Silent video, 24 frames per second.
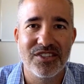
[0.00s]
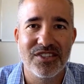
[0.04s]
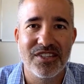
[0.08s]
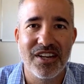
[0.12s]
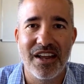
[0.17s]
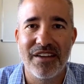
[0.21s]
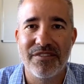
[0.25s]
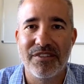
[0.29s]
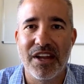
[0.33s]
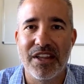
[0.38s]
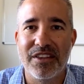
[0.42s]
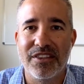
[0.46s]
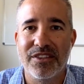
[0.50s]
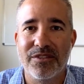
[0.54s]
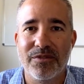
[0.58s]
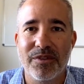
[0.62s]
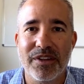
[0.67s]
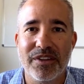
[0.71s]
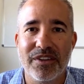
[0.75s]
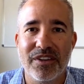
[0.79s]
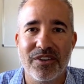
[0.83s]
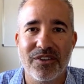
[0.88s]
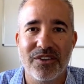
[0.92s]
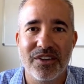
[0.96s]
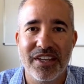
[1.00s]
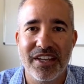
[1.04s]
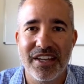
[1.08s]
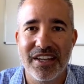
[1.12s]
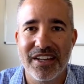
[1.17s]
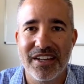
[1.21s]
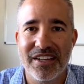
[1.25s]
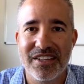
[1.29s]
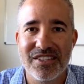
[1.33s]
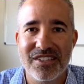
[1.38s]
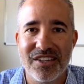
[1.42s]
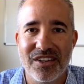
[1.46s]
I've got three little
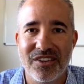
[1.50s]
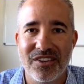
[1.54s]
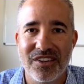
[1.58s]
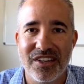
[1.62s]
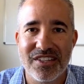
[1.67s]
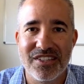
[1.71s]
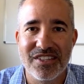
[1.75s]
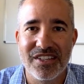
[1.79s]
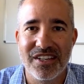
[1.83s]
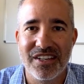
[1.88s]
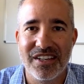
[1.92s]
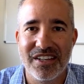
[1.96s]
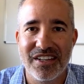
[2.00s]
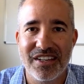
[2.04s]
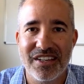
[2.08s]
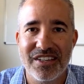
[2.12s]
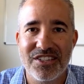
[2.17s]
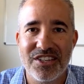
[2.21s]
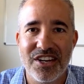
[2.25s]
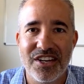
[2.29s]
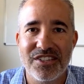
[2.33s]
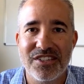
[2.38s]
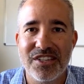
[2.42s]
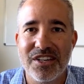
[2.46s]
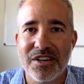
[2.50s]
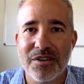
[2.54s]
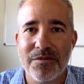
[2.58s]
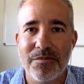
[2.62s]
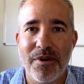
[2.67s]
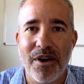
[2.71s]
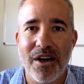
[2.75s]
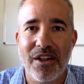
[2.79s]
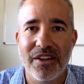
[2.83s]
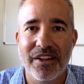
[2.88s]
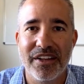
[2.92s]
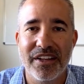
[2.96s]
kids, Alyssa, Jason, and
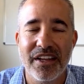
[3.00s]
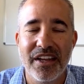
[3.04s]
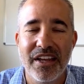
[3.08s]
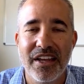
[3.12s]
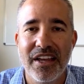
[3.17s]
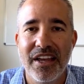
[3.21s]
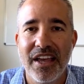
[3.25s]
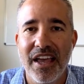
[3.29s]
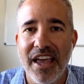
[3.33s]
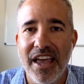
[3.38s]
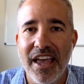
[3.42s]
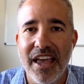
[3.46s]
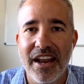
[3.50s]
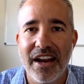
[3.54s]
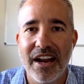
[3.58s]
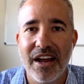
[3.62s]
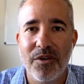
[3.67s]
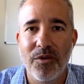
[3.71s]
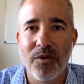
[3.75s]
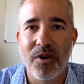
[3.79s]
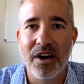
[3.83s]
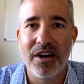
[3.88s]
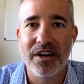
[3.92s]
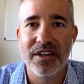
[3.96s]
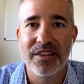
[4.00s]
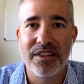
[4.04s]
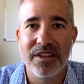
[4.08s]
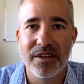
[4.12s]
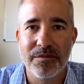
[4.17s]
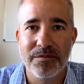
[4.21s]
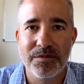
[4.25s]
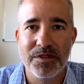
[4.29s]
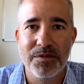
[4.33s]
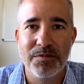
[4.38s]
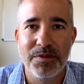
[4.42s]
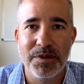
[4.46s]
Molly, and I wanted
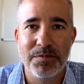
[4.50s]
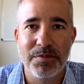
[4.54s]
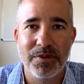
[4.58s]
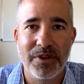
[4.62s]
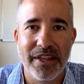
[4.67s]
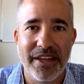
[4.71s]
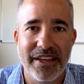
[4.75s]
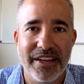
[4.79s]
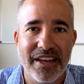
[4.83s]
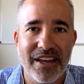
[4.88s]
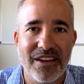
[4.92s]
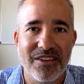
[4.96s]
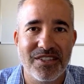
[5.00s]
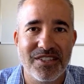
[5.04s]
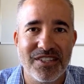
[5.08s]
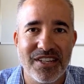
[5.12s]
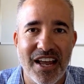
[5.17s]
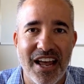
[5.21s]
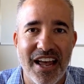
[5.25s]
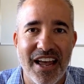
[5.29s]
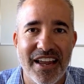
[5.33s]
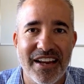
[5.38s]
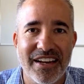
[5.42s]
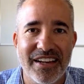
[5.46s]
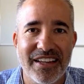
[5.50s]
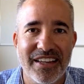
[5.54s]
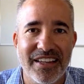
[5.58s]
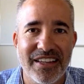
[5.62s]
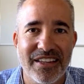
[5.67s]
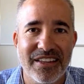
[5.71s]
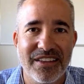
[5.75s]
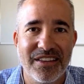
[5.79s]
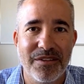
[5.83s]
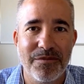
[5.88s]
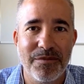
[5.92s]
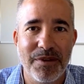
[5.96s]
them to be playing outside
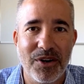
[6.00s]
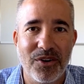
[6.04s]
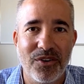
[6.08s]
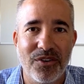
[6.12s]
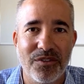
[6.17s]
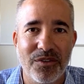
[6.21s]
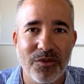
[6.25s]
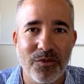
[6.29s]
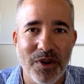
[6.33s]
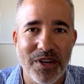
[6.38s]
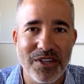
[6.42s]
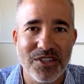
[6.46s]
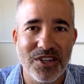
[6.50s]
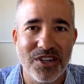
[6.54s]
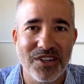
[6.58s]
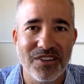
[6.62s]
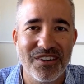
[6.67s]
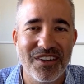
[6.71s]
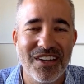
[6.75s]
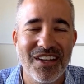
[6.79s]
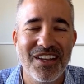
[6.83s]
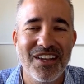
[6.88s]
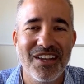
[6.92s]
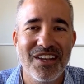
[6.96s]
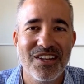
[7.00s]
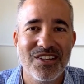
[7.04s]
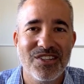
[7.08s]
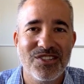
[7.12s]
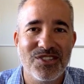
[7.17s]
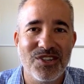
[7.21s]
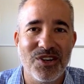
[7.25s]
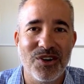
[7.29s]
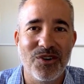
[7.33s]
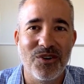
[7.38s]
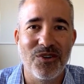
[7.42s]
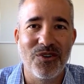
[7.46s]
in the middle of the winter.
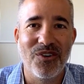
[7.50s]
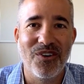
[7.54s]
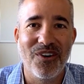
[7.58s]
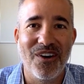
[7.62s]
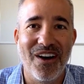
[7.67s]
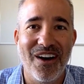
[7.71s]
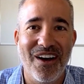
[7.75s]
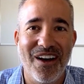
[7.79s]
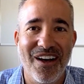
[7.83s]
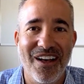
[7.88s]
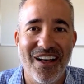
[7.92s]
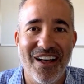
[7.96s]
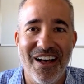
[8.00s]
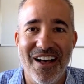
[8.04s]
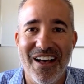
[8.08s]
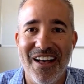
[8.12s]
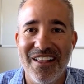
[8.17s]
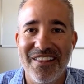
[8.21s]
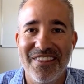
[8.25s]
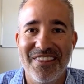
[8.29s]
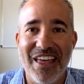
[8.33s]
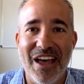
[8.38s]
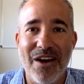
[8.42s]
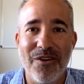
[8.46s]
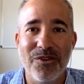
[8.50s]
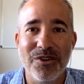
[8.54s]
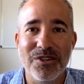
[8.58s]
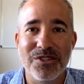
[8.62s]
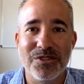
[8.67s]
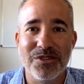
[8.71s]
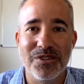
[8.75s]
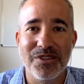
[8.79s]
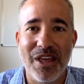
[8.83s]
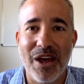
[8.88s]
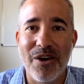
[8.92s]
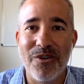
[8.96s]
So that
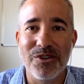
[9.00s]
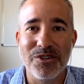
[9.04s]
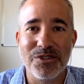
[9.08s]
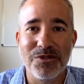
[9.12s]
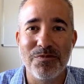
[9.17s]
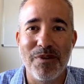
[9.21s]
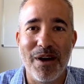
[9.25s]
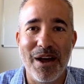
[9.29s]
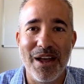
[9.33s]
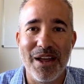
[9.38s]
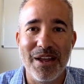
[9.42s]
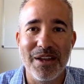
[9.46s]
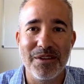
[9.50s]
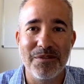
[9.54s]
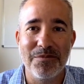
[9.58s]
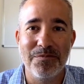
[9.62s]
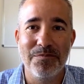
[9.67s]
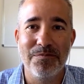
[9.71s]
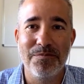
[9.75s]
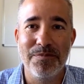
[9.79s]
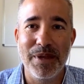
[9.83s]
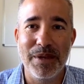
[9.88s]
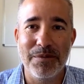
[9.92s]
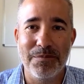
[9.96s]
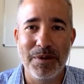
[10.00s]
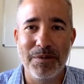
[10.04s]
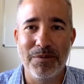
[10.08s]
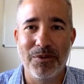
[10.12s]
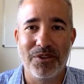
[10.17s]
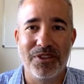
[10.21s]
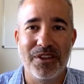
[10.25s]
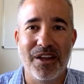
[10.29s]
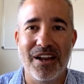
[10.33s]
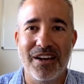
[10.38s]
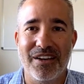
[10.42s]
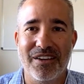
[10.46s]
was my big. People
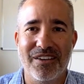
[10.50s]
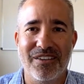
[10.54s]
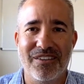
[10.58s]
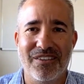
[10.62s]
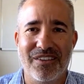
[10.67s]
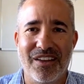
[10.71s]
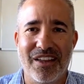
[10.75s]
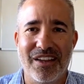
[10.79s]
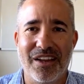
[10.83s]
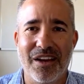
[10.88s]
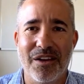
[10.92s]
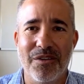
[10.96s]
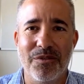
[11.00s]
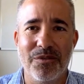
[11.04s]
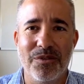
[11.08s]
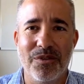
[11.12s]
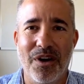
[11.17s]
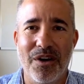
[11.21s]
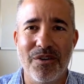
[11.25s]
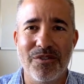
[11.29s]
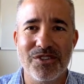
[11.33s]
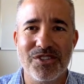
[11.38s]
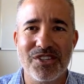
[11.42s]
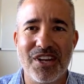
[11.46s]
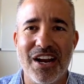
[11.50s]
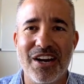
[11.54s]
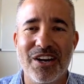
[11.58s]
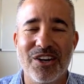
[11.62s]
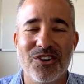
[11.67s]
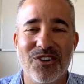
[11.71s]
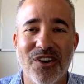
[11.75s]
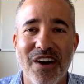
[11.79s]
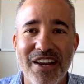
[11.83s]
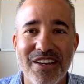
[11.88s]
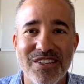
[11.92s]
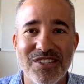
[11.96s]
thought like I was kind of
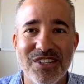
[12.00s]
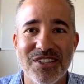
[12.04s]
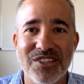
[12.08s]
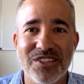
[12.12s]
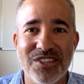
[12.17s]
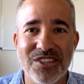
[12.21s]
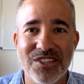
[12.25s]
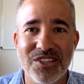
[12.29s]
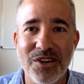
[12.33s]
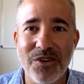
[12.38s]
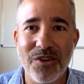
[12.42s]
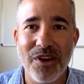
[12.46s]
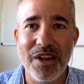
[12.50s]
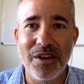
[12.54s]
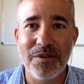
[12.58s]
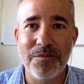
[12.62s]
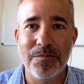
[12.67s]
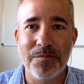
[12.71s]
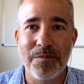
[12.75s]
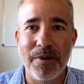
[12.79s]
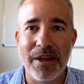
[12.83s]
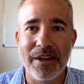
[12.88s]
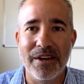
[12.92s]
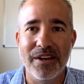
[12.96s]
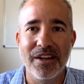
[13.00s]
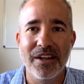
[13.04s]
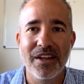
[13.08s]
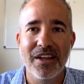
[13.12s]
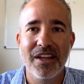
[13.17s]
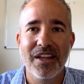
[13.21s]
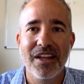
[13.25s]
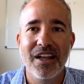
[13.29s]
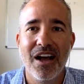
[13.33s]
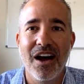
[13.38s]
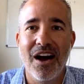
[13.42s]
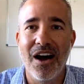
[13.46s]
crazy to do it, but
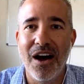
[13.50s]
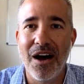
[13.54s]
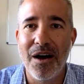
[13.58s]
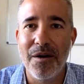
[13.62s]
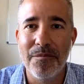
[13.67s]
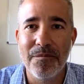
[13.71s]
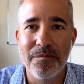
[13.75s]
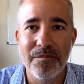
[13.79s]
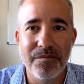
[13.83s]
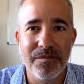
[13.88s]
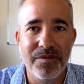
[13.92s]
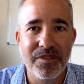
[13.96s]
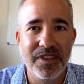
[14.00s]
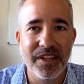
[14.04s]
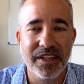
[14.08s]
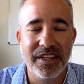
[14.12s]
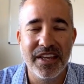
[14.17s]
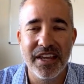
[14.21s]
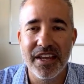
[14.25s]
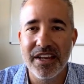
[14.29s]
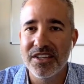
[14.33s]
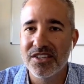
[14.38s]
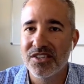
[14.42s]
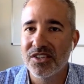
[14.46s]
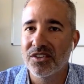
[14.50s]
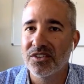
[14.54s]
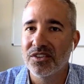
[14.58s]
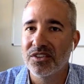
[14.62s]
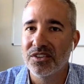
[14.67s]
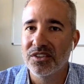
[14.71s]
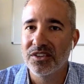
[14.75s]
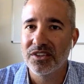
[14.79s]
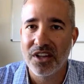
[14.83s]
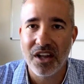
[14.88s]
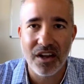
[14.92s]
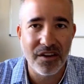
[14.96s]
the kids
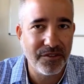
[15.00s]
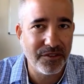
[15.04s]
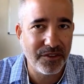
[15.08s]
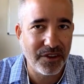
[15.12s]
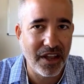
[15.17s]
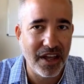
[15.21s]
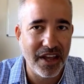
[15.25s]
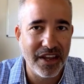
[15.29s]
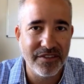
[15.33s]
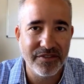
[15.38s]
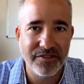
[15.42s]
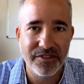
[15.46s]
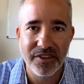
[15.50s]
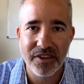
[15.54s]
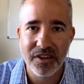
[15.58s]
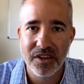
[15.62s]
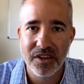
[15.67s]
love life.